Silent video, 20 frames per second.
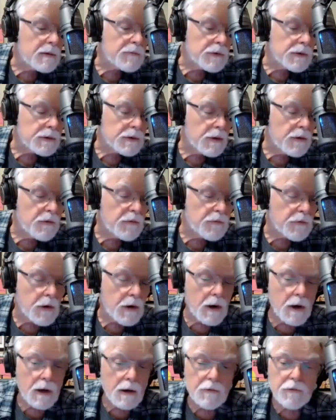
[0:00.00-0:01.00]
to the
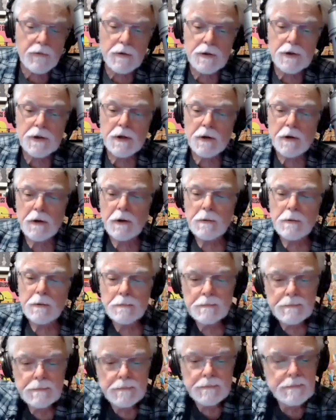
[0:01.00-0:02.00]
frog for sure.
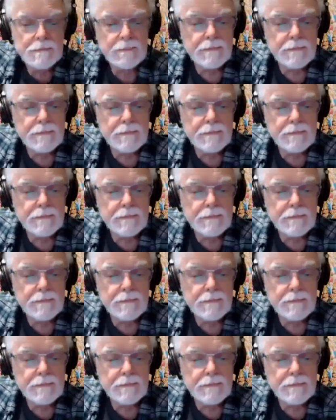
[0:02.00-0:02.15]
Yeah.